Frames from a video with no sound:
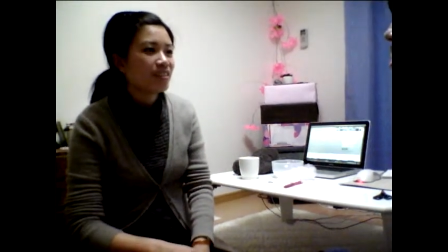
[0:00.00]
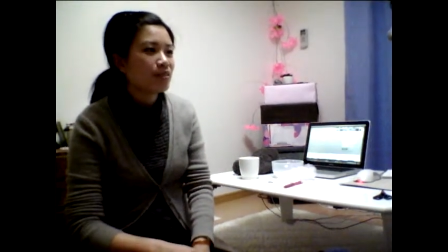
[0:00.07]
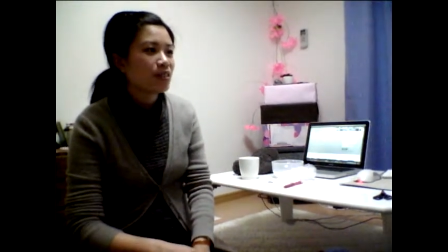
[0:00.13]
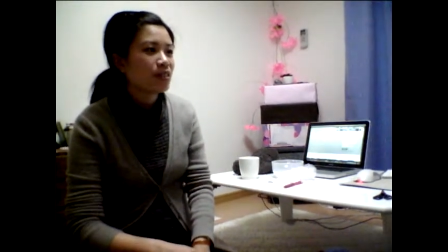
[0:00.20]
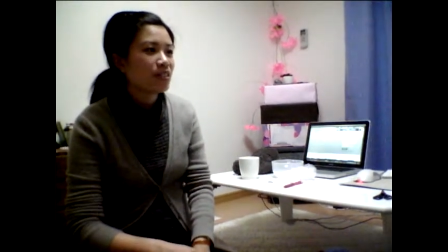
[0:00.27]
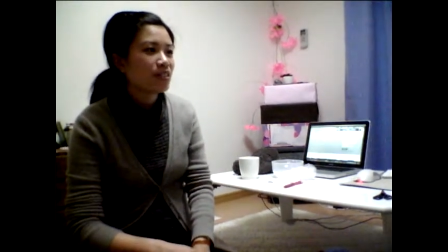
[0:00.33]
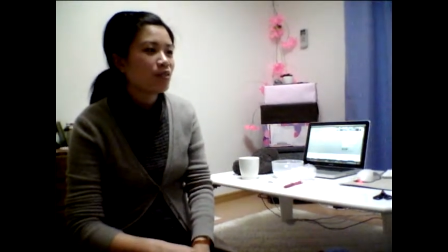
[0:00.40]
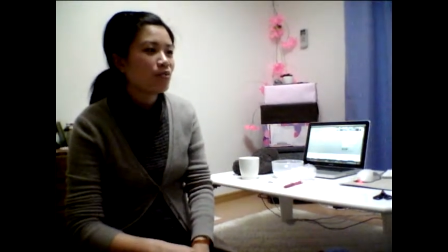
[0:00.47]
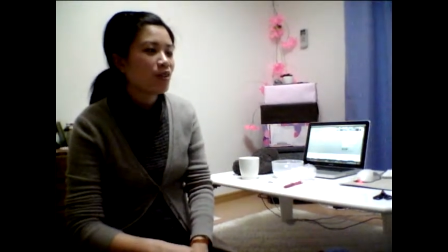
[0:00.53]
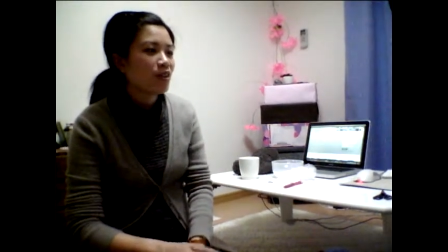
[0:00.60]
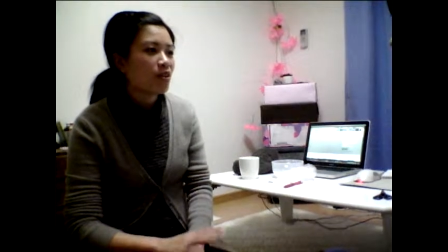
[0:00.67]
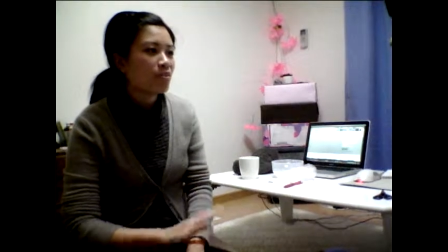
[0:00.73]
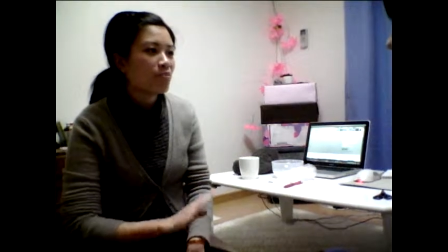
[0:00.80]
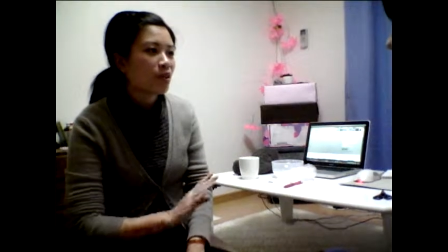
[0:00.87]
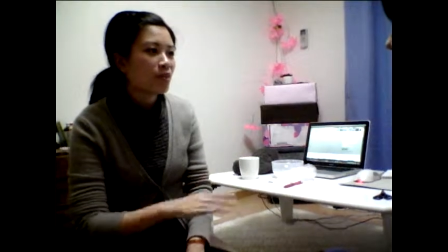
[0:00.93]
which is
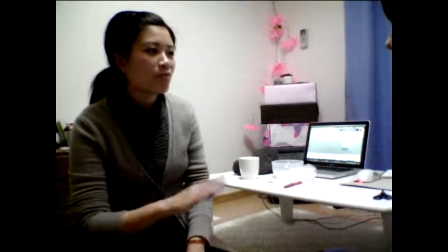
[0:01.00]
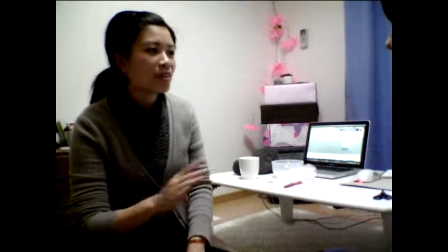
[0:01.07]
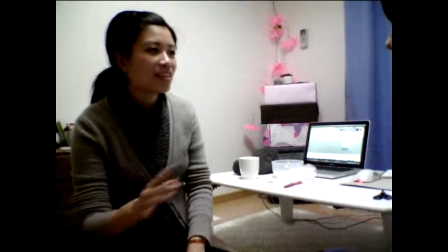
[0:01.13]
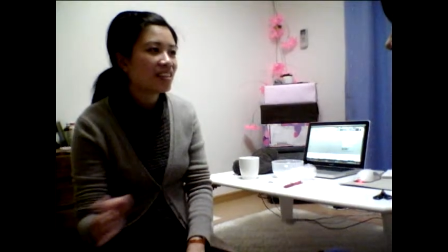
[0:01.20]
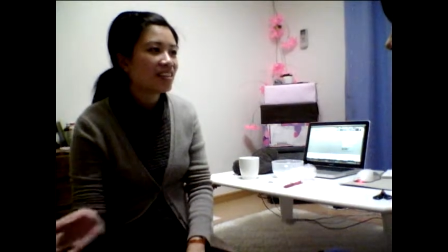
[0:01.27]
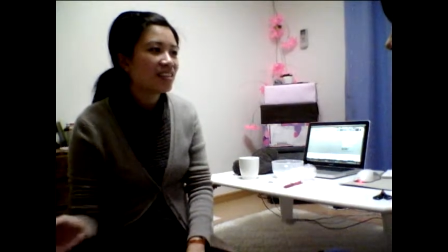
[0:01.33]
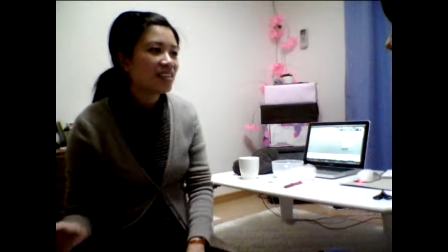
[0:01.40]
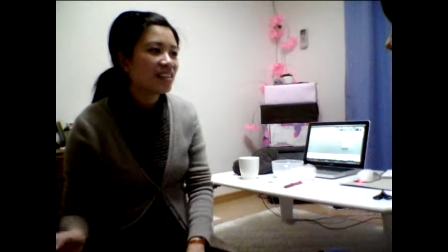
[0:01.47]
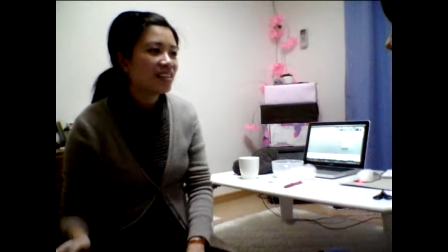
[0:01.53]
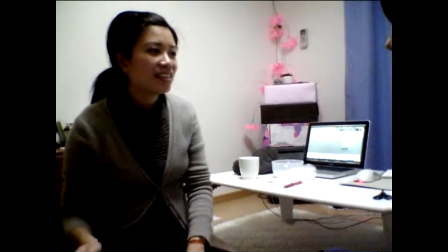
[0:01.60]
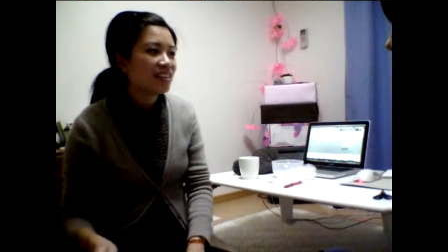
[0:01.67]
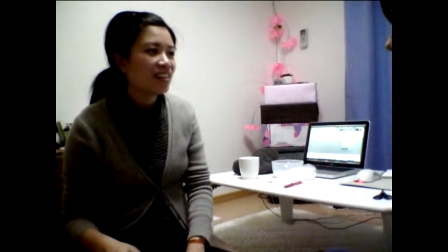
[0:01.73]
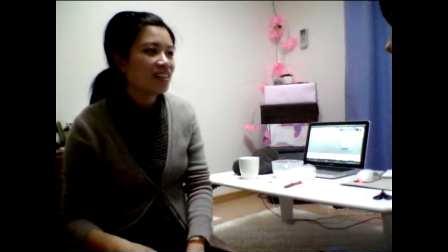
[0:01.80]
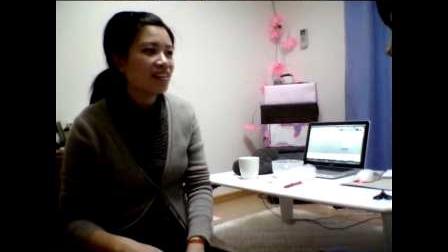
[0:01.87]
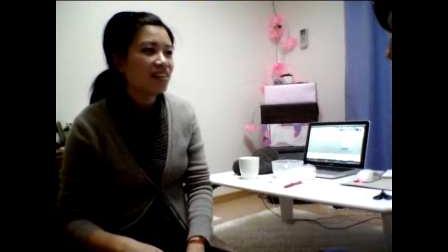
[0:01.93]
very prominent
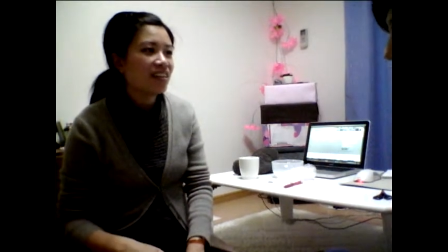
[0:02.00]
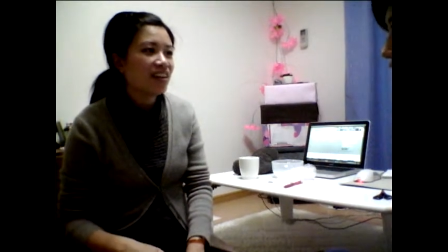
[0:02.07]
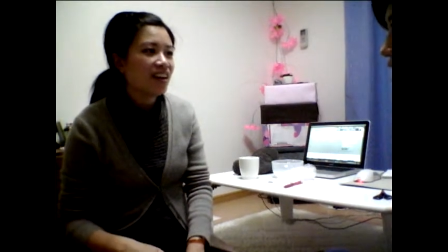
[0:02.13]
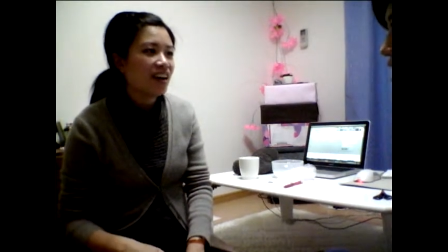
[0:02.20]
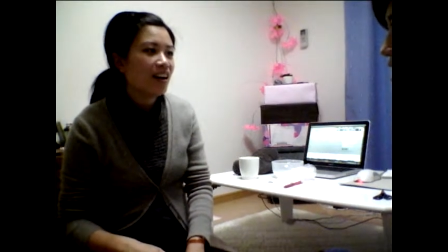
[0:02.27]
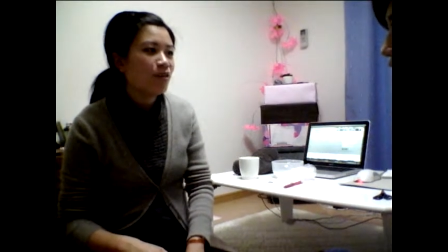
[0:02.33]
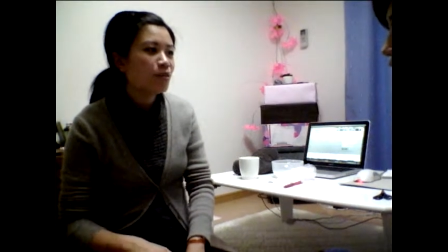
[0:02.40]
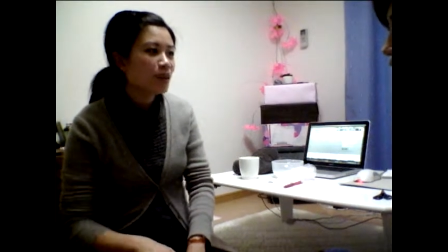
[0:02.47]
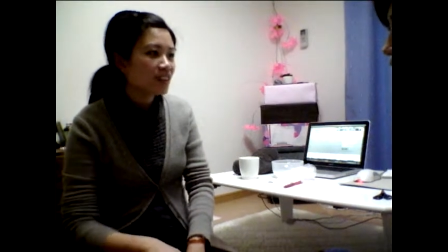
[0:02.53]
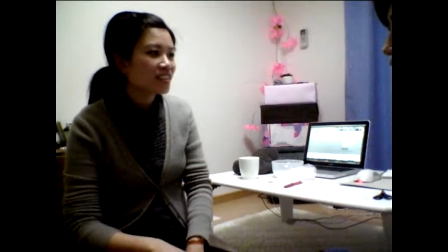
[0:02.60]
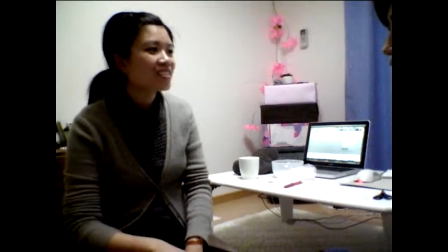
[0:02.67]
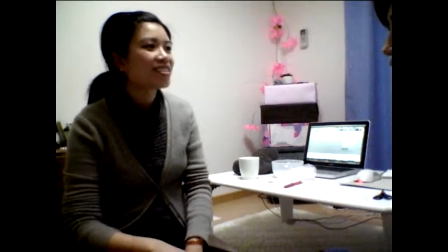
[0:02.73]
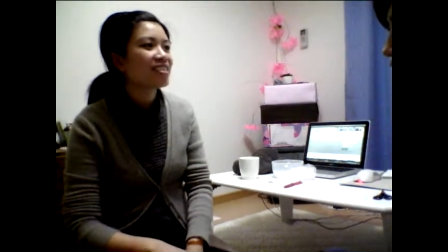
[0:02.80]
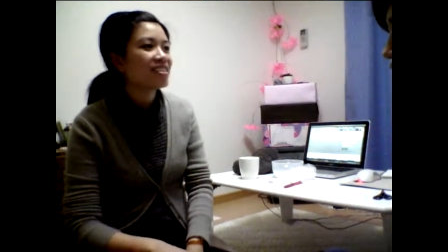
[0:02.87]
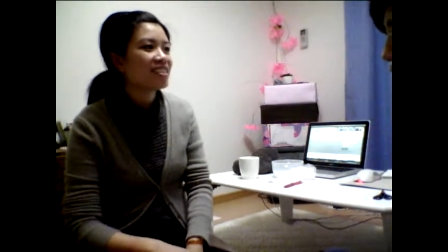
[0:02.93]
in the
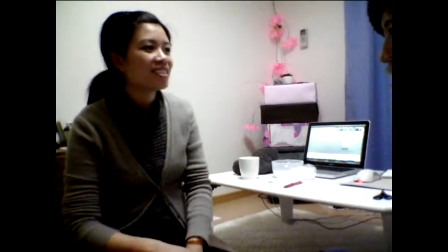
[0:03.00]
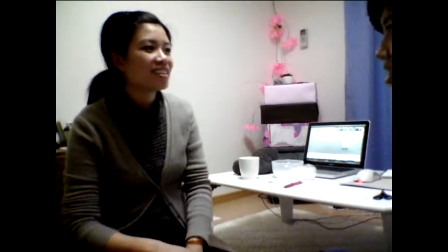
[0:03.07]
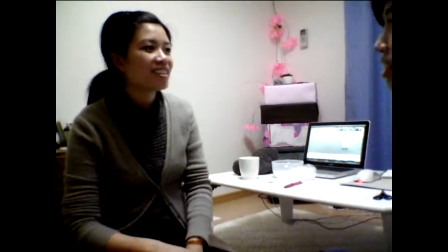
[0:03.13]
artworks.